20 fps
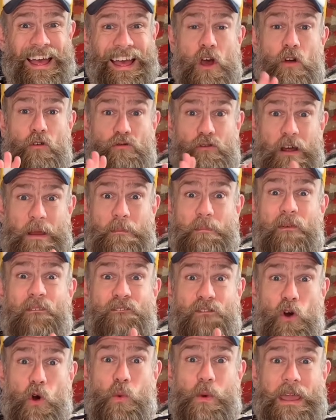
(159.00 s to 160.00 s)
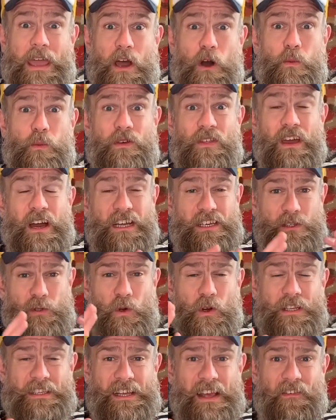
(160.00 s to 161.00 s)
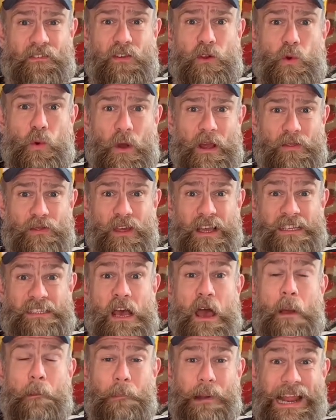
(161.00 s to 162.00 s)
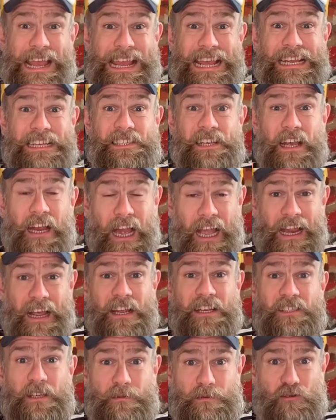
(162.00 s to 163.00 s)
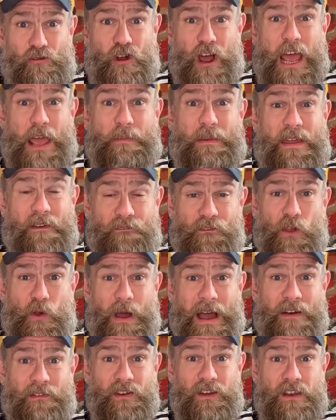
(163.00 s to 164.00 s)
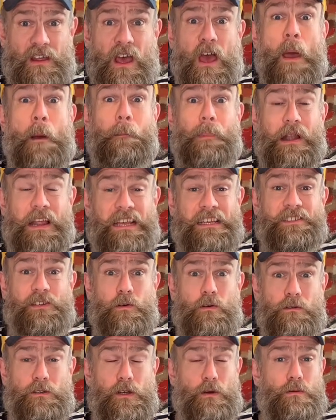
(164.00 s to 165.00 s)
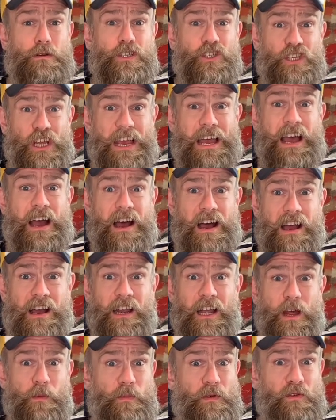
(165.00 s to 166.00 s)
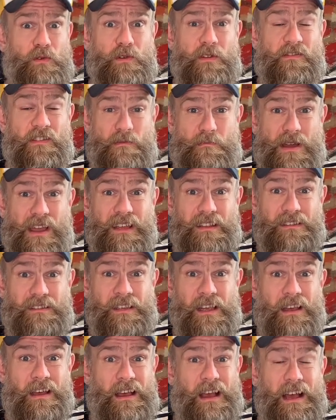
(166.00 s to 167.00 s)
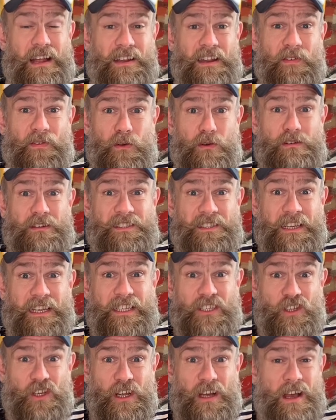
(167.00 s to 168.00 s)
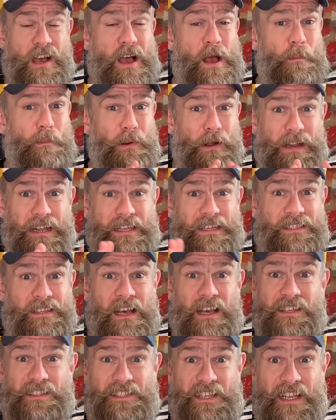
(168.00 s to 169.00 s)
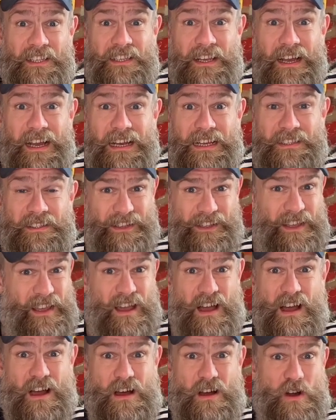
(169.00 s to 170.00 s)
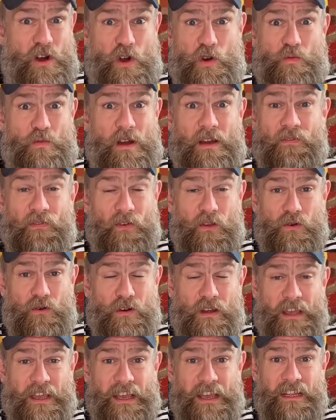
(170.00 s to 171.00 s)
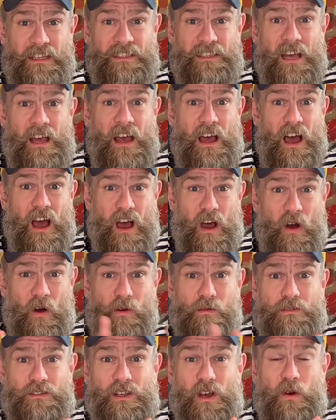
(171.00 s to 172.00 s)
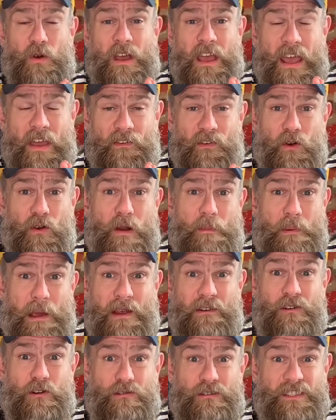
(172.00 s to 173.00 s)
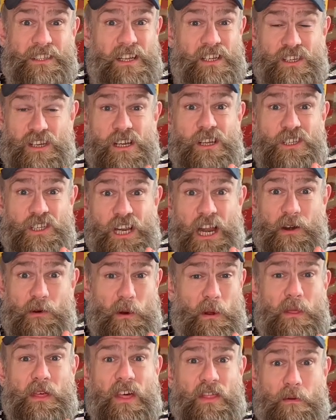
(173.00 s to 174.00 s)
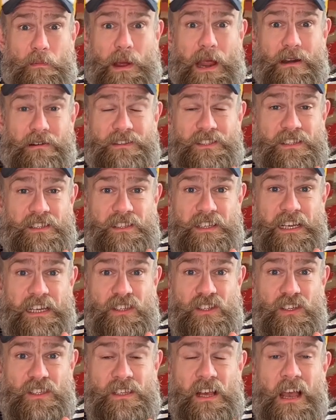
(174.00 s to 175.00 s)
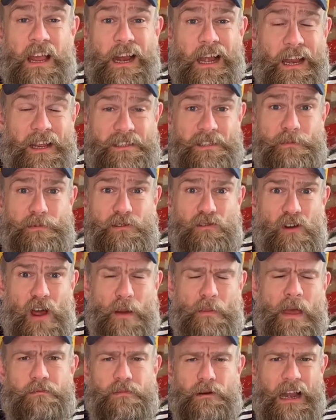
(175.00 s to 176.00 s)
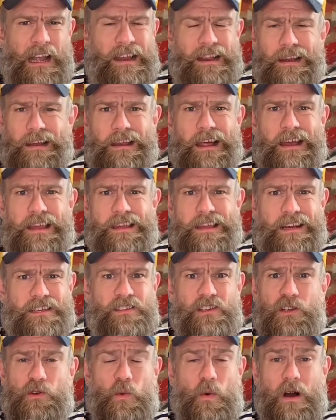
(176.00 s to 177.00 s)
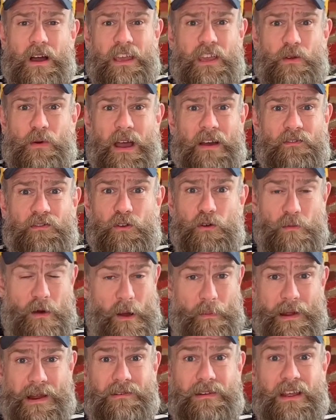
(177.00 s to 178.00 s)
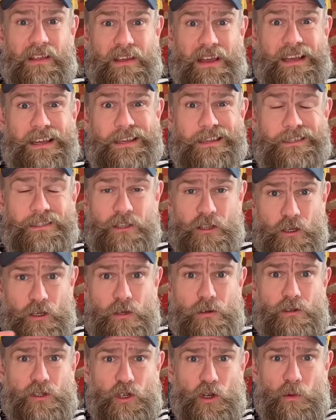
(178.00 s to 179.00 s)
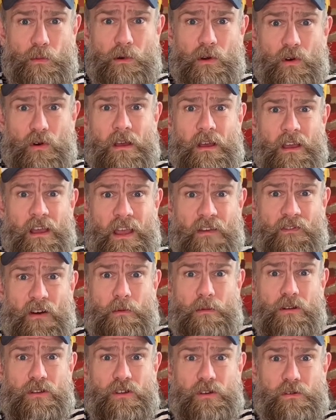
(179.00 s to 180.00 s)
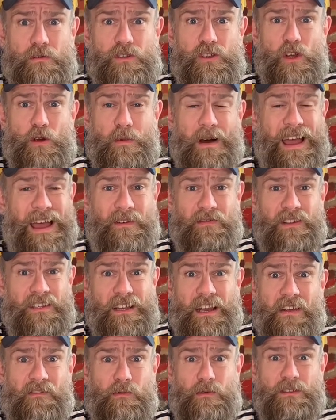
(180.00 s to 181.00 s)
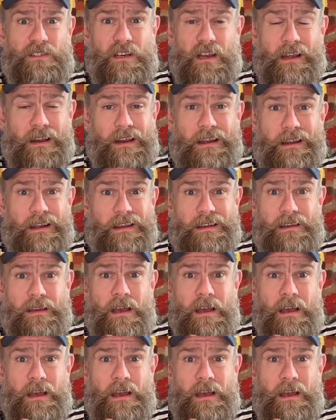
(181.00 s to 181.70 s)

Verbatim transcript: Right, before we get on with it, I just want to say a few quick things. Please click subscribe if you haven't. Please also share Art Club with all of your mates. And if you're a teacher, please set it as the art homework for your kids. Uh, also, if you're a parent or a teacher, share it with other parents and teachers. Click subscribe, click like. I don't know why you have to, but apparently that is the YouTube law. If I'm on YouTube, I have to tell everyone to click like.